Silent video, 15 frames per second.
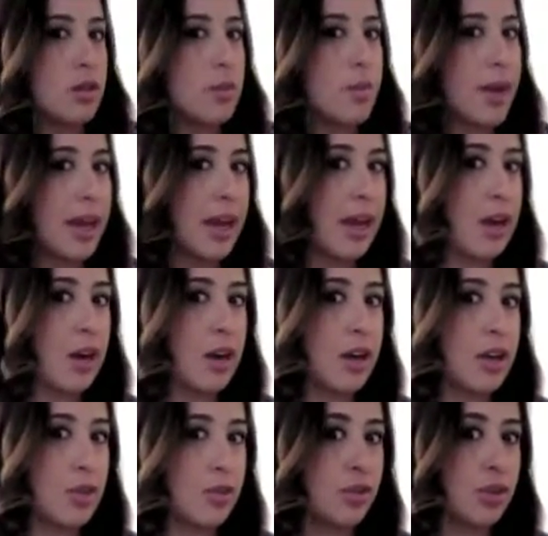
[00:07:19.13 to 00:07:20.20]
my hair
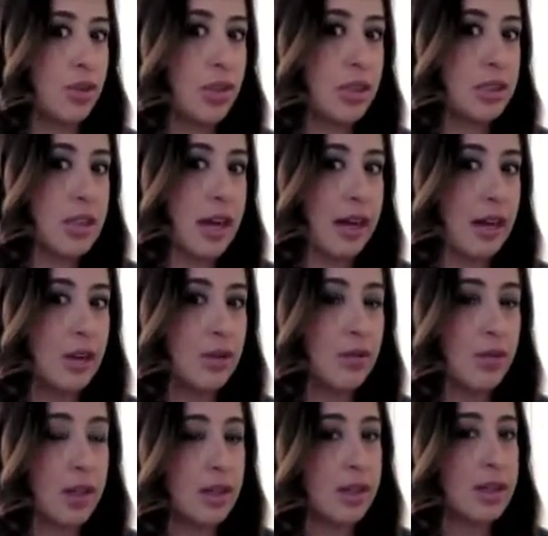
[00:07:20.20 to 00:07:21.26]
in really tight
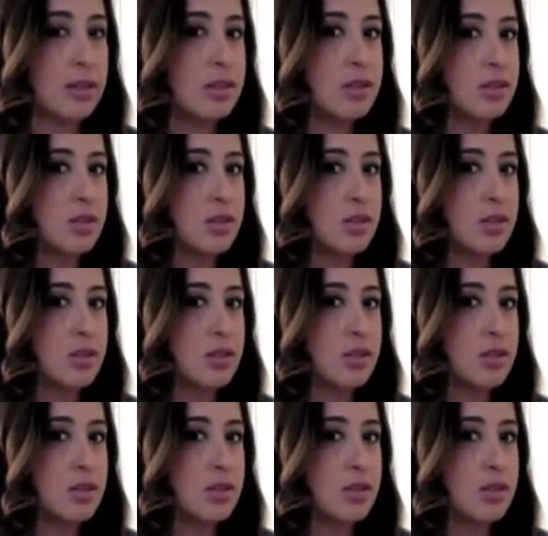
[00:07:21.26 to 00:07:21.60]
ringlets,